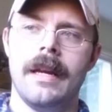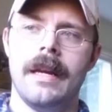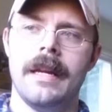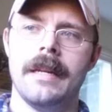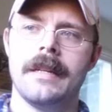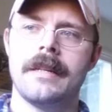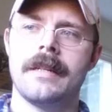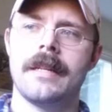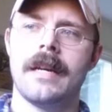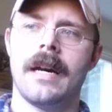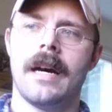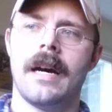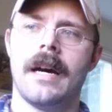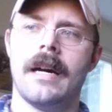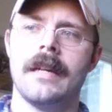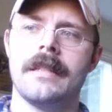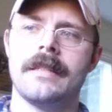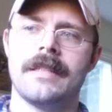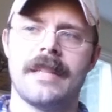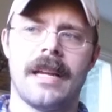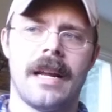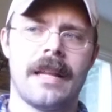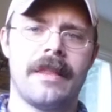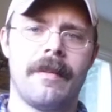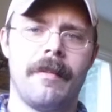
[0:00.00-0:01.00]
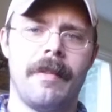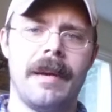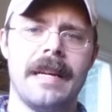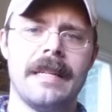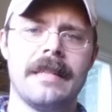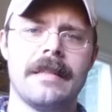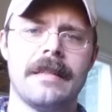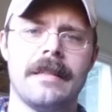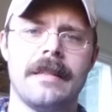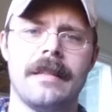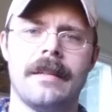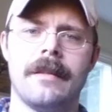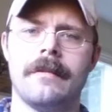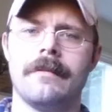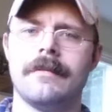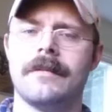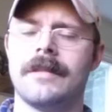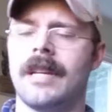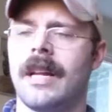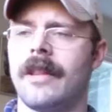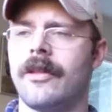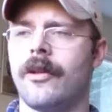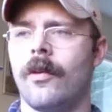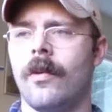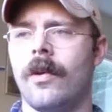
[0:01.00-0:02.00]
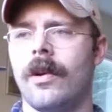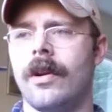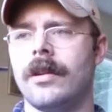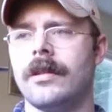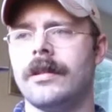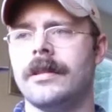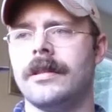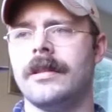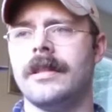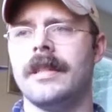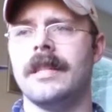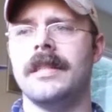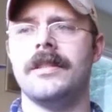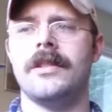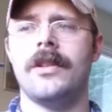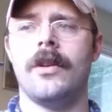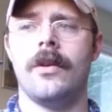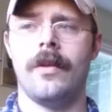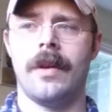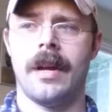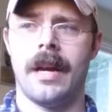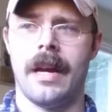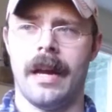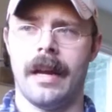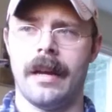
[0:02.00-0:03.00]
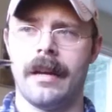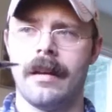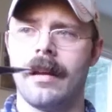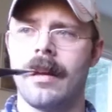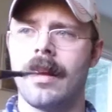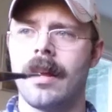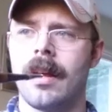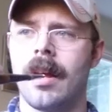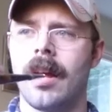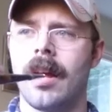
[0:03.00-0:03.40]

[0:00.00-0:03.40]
It's not the best. It's not the worst. It's okay.